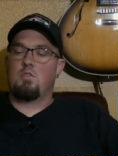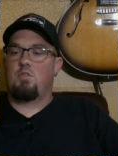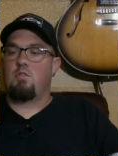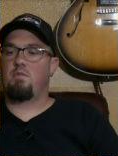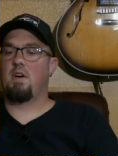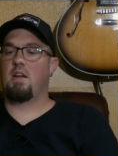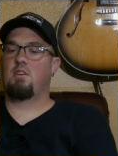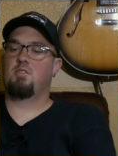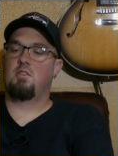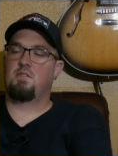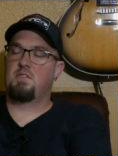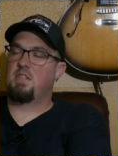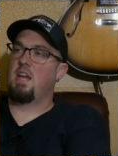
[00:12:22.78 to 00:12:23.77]
So do you find
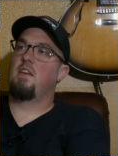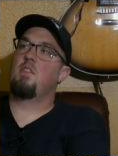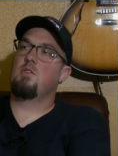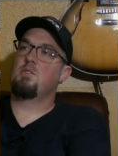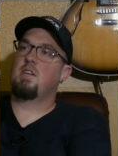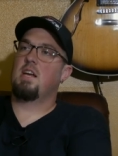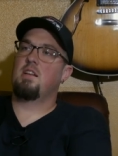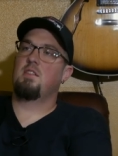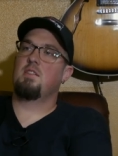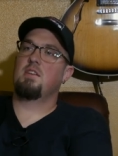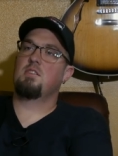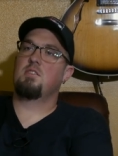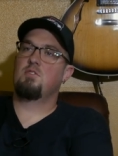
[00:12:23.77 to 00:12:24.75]
yourself saying those kind of
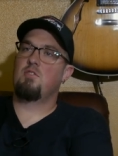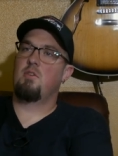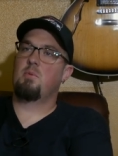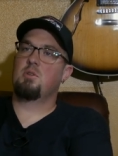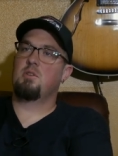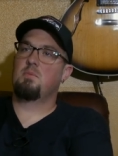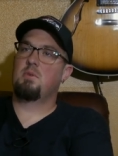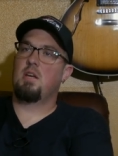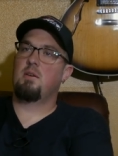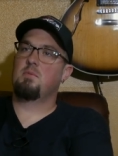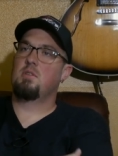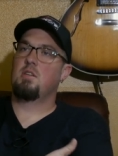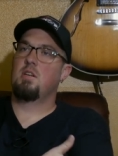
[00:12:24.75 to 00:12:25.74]
things to drummers
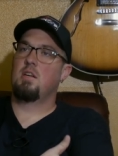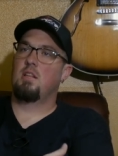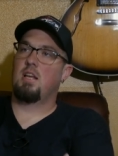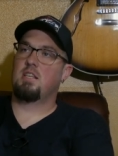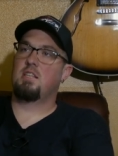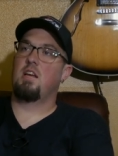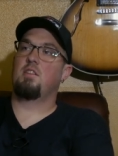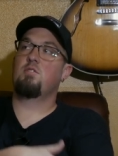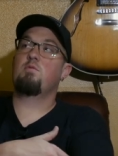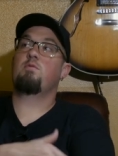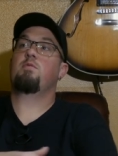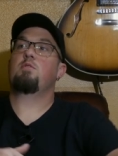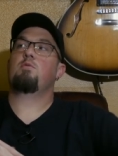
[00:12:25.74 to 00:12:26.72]
sometimes? Like tell you
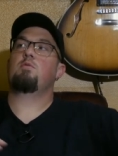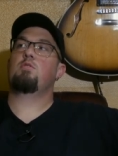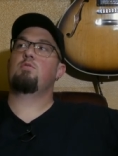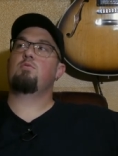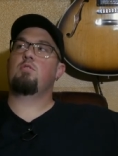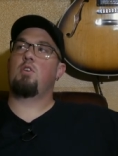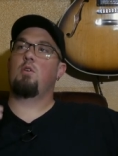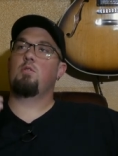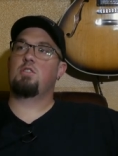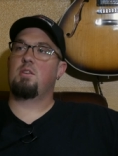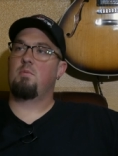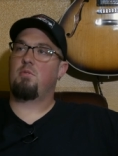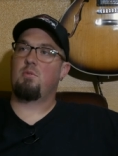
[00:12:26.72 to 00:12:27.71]
you you yeah. coach
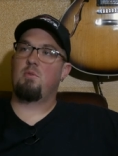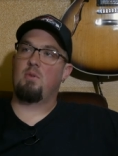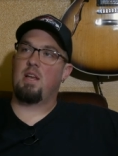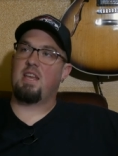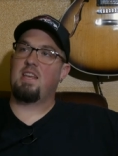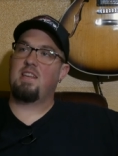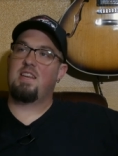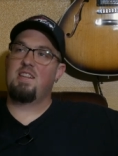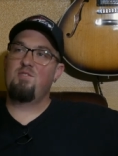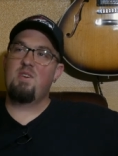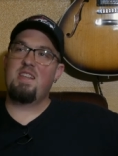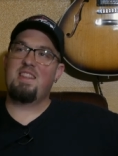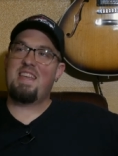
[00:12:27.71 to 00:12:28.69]
them through like, can
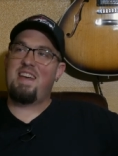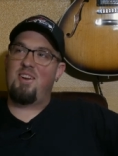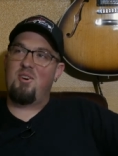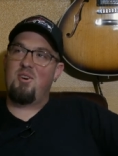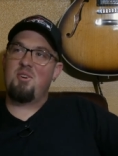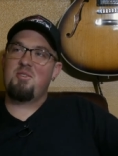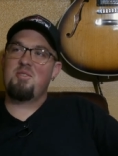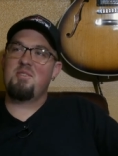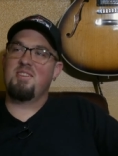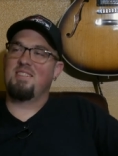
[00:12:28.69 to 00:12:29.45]
you hit that harder?